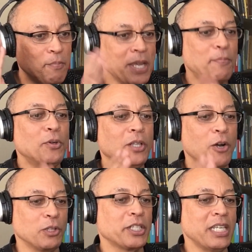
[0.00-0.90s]
People
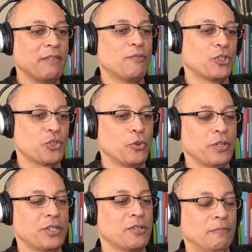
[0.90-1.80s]
are looking for
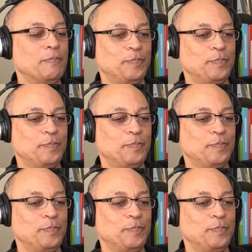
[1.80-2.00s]
stories.